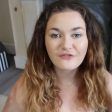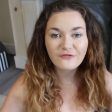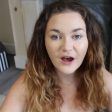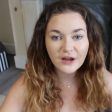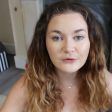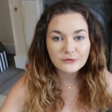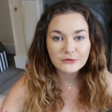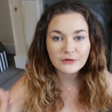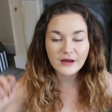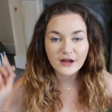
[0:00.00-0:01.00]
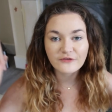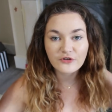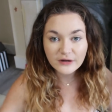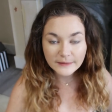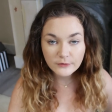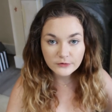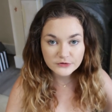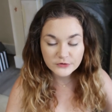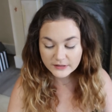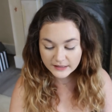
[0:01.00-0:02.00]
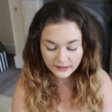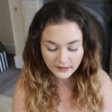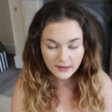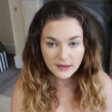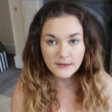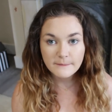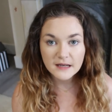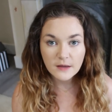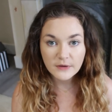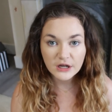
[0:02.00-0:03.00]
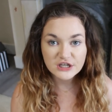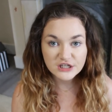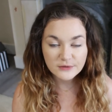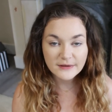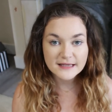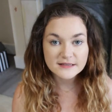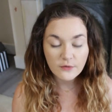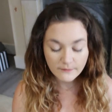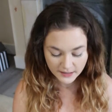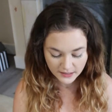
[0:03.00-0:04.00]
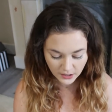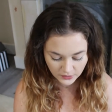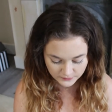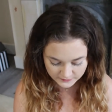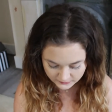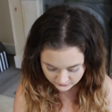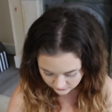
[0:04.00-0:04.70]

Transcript: final kind of cream contouring bit I'm gonna do is on my nose. Oh,